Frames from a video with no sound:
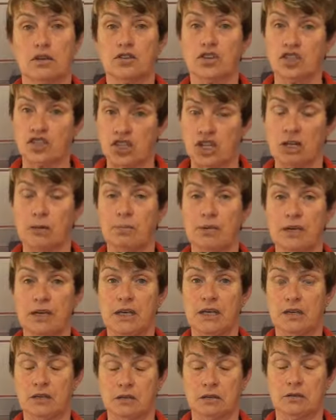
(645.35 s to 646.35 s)
There's going to
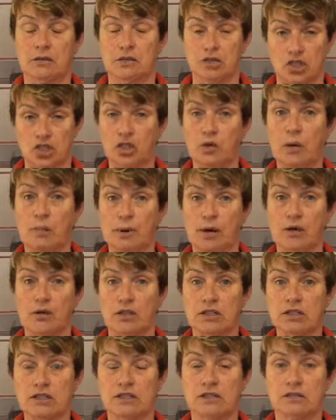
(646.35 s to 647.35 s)
be the two
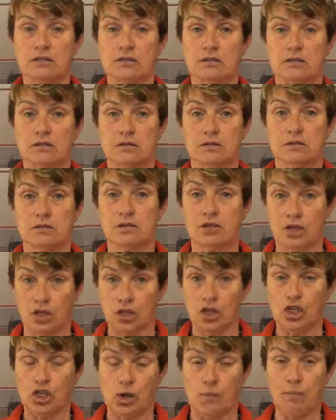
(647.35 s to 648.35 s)
opponents,
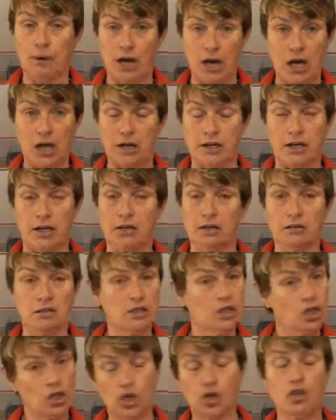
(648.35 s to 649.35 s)
your partner,
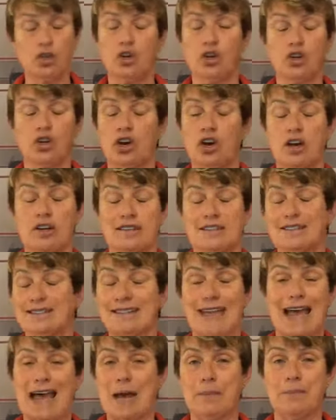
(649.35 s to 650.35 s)
who you're not
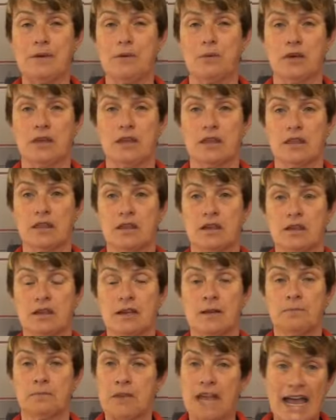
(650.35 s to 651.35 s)
happy with,
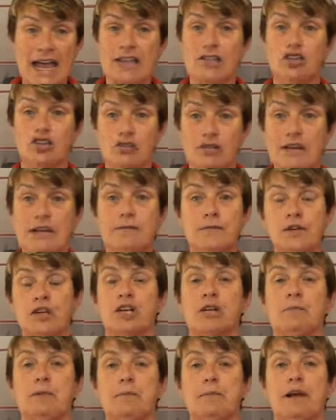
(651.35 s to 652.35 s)
and you're even
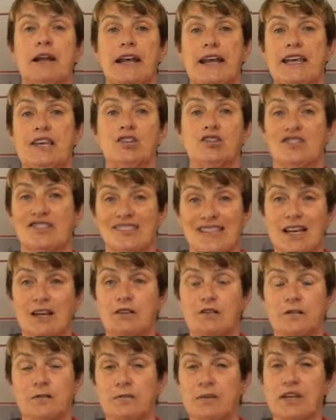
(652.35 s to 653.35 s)
going to be playing
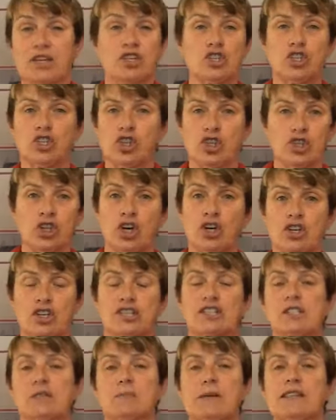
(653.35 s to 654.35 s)
yourself, because you're not
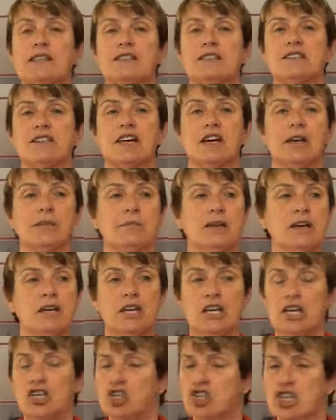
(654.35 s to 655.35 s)
going to spend the time
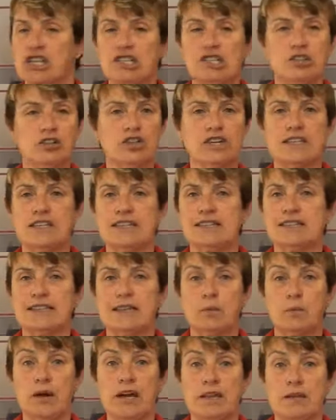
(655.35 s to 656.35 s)
just looking to
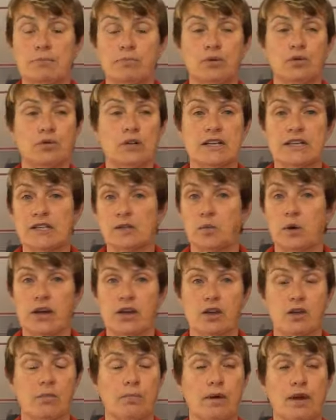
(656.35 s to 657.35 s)
see where the ball is, where
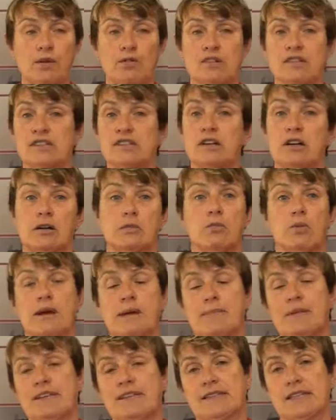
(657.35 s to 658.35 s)
your opponents are, and
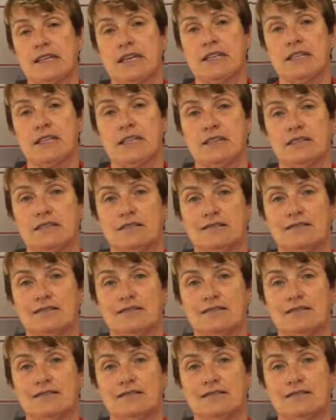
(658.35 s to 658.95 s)
where best to hit it.